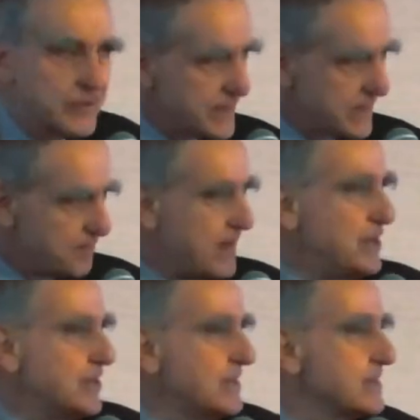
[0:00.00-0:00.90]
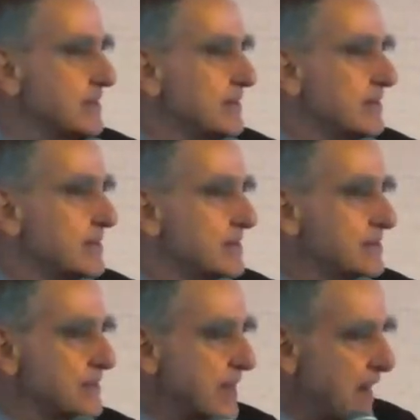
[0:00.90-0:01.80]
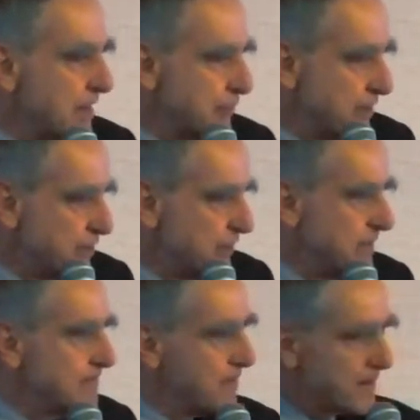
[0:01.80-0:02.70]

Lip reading: for an inpatient psychiatry unit,